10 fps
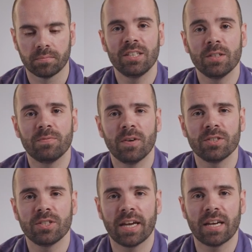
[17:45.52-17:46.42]
Your
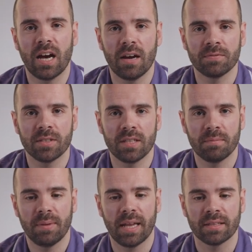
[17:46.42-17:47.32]
first check after the
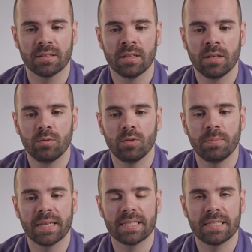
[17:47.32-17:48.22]
implant will
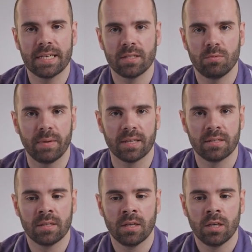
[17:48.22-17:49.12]
be at 6
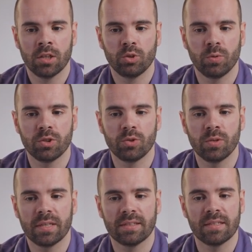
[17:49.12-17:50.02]
weeks to ensure
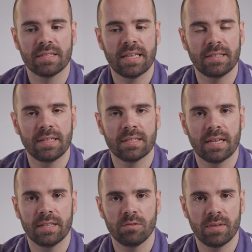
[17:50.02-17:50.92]
that the settings
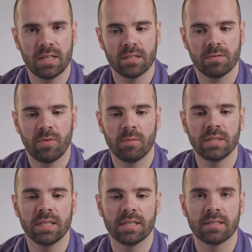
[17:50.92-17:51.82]
and readings from the
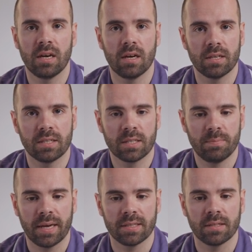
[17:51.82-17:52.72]
leads are as
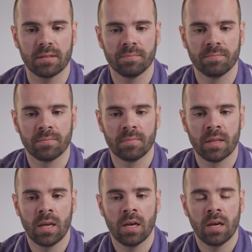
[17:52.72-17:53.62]
expected.
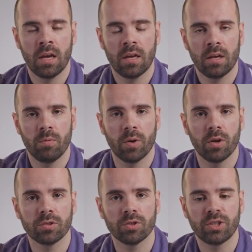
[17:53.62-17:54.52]
We'll
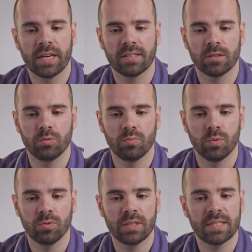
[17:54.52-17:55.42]
also check that the
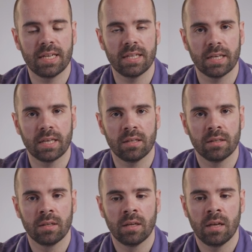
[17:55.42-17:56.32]
wound is healing
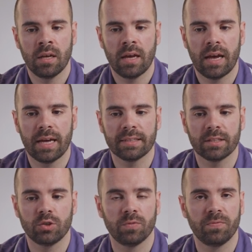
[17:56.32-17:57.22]
and
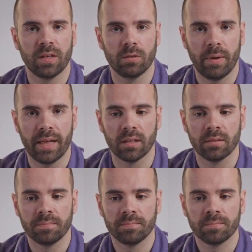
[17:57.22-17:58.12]
that you feel well.
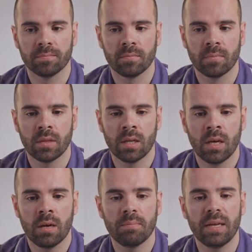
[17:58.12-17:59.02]

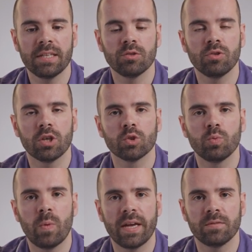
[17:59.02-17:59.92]
Please do not
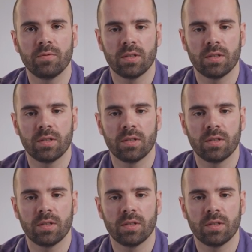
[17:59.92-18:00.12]
wait for